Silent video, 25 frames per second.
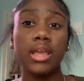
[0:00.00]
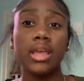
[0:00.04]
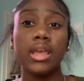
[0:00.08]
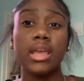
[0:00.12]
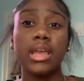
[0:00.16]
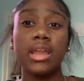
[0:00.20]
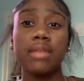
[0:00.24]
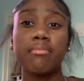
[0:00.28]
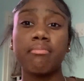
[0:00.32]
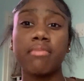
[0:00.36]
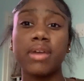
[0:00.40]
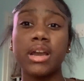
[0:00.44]

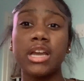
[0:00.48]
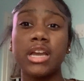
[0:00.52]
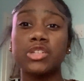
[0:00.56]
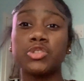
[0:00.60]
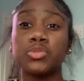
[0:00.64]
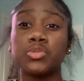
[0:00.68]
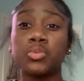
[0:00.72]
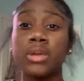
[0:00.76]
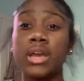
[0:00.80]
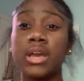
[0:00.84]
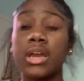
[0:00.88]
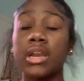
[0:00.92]
And mind
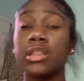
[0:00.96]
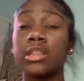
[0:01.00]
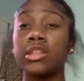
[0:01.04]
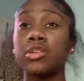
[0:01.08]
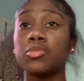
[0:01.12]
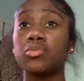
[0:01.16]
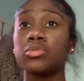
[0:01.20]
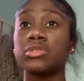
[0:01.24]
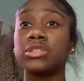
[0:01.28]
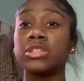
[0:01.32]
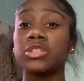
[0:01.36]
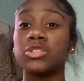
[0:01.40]
you, we had a
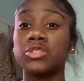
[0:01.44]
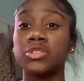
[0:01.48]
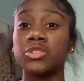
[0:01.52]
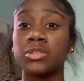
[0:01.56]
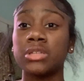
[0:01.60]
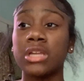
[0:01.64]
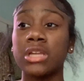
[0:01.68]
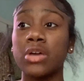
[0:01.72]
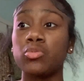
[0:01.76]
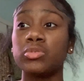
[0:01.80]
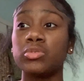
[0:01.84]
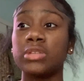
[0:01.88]
little sister
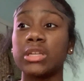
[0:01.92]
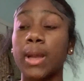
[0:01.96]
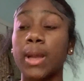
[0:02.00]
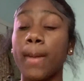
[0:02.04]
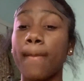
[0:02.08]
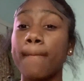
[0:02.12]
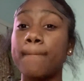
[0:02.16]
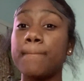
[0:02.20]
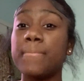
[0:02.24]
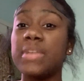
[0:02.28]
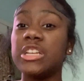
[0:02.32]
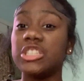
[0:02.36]
that was like a
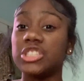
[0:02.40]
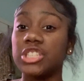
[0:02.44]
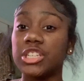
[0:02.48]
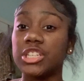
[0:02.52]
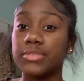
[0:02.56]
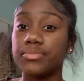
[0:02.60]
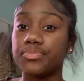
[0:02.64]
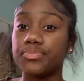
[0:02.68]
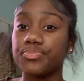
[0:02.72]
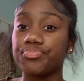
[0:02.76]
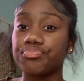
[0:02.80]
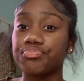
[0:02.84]
midget.
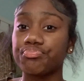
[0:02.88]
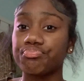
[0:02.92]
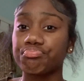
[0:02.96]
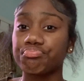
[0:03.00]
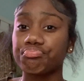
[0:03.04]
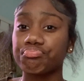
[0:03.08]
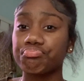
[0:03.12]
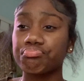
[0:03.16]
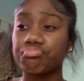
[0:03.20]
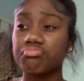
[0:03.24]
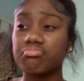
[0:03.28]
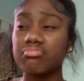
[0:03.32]

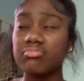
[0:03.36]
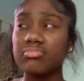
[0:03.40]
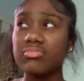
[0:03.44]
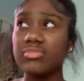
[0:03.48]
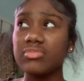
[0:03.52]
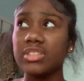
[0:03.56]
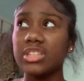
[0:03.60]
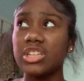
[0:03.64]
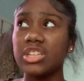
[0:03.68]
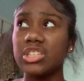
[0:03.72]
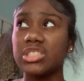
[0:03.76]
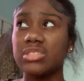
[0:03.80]

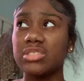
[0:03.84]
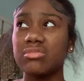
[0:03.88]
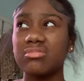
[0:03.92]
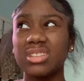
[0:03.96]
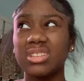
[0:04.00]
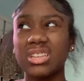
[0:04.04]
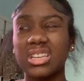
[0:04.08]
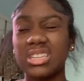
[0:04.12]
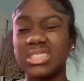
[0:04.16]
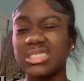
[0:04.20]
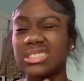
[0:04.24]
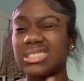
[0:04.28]
She was
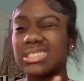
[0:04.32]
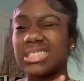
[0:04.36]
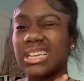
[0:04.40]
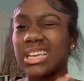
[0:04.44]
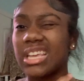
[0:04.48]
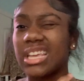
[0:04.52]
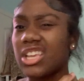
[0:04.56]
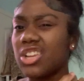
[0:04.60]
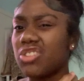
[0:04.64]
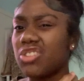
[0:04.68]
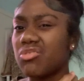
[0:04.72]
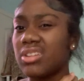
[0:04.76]
like in
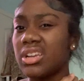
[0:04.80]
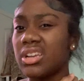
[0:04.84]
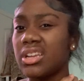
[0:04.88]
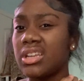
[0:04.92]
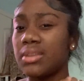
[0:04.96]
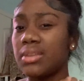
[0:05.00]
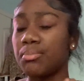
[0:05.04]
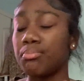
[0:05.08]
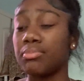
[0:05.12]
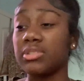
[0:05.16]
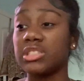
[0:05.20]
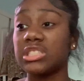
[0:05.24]
second
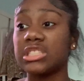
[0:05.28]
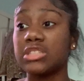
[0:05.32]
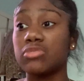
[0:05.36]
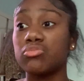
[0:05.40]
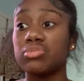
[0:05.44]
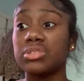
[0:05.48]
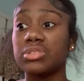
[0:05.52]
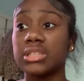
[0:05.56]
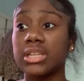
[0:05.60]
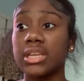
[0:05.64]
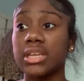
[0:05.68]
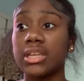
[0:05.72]
grade, but she
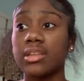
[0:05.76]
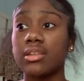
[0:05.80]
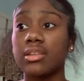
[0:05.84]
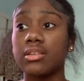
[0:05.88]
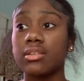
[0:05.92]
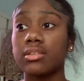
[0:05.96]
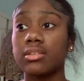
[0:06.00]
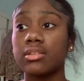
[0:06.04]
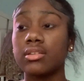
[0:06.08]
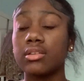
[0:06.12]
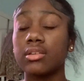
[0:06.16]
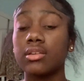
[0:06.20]
was like,
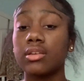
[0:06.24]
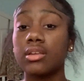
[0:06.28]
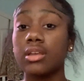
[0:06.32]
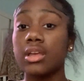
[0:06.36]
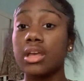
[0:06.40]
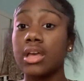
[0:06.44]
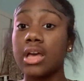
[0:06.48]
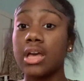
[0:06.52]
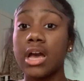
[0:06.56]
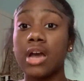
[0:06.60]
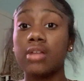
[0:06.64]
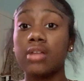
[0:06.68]

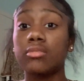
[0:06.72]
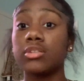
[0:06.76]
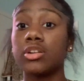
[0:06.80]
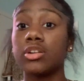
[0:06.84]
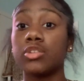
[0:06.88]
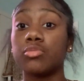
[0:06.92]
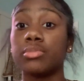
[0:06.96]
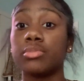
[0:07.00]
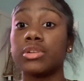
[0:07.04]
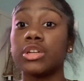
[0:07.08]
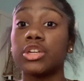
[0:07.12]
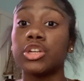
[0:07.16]
I don't know,
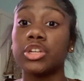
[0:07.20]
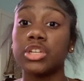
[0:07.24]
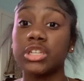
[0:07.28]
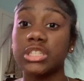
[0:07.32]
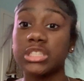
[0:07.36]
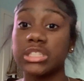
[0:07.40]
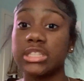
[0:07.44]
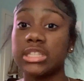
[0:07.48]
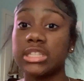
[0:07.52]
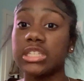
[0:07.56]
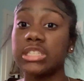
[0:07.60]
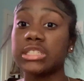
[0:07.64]
but her
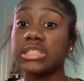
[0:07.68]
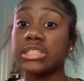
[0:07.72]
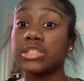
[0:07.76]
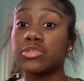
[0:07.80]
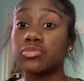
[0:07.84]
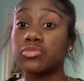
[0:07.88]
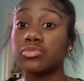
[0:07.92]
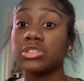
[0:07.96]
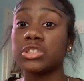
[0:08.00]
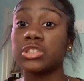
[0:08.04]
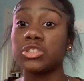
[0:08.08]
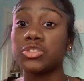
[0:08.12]
his
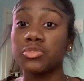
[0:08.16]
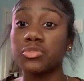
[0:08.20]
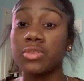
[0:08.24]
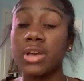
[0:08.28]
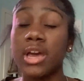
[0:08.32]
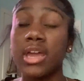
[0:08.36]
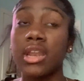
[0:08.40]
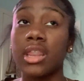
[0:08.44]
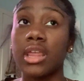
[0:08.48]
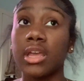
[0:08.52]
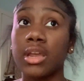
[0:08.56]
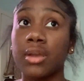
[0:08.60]
little sister
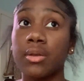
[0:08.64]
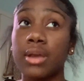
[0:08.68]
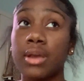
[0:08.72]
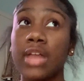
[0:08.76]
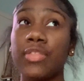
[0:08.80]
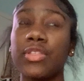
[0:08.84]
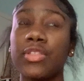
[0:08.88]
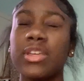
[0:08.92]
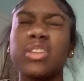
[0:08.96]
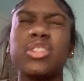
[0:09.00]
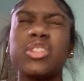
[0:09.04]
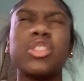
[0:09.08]
had like, a, I
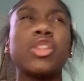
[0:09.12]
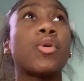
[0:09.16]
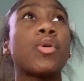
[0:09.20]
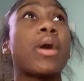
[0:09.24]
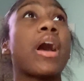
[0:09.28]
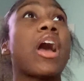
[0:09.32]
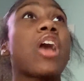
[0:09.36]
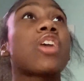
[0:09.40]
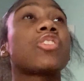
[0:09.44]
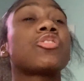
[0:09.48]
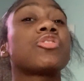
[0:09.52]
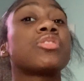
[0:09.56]
think, no,
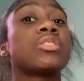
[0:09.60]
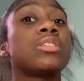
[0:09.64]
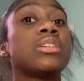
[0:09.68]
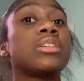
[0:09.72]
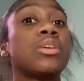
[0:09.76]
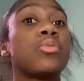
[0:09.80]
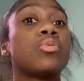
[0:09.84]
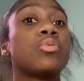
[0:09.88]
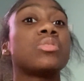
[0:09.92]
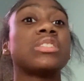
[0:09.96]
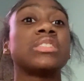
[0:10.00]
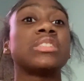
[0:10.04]
actually it
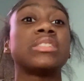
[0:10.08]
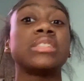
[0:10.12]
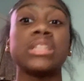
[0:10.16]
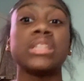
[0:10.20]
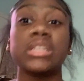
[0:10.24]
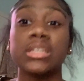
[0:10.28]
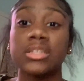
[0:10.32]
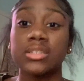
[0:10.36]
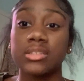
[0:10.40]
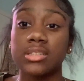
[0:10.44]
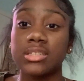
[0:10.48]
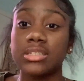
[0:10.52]
was his
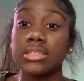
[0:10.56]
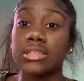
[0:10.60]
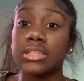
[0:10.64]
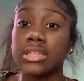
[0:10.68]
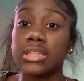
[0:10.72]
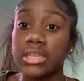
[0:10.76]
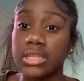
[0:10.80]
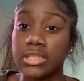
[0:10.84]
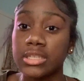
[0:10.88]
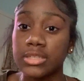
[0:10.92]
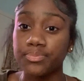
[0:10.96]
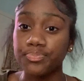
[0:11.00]
niece, his
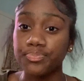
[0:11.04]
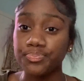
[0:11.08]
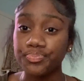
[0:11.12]
niece.